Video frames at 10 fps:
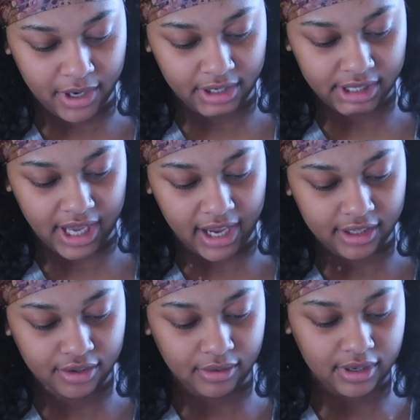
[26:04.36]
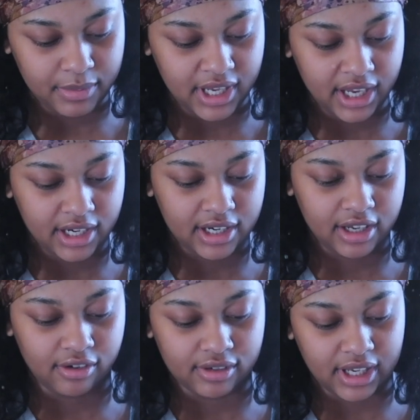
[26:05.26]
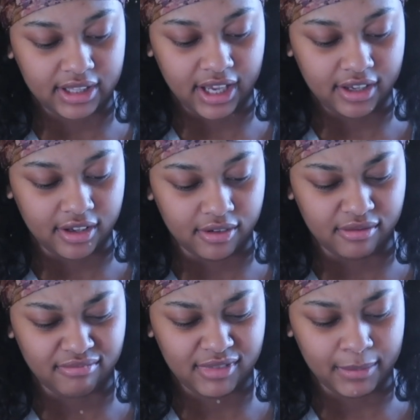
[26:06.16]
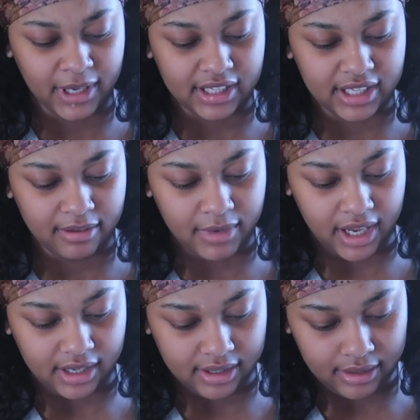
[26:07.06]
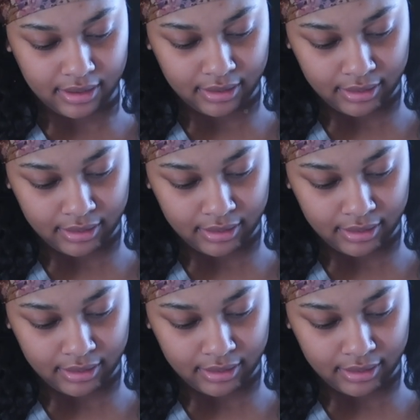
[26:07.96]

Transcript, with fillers: me all this attitude in the beginning, then gonna say thank you to make it seem nice.